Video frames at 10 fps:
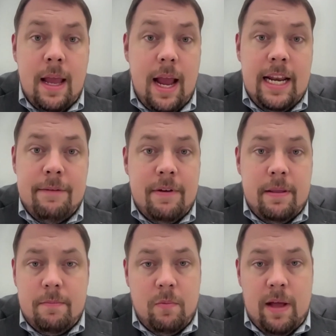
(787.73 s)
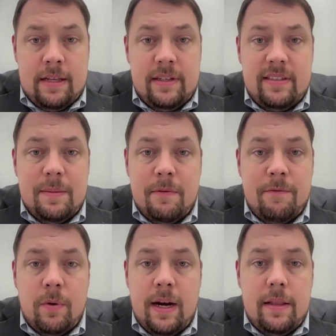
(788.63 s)
And even, as I said
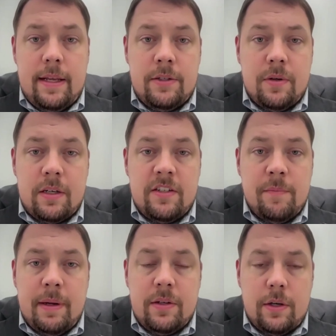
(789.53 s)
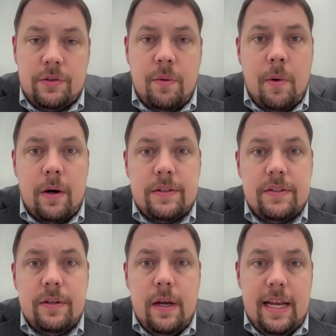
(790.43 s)
beforehand at the introduction of my Turkish remarks,